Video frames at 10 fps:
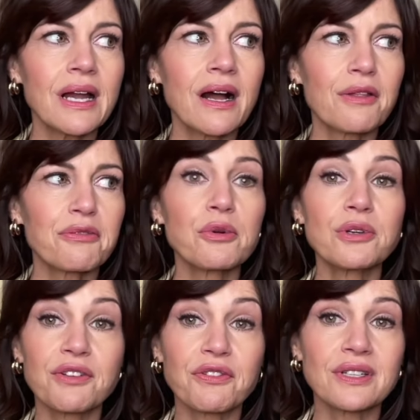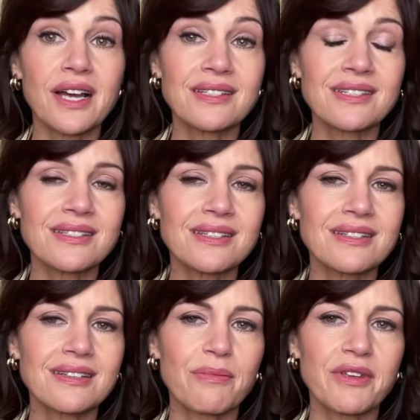uh, through a different lens and
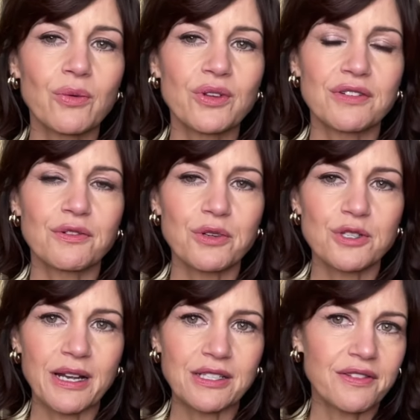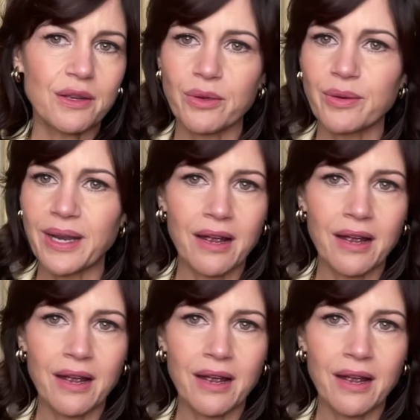see something with different perspective than we would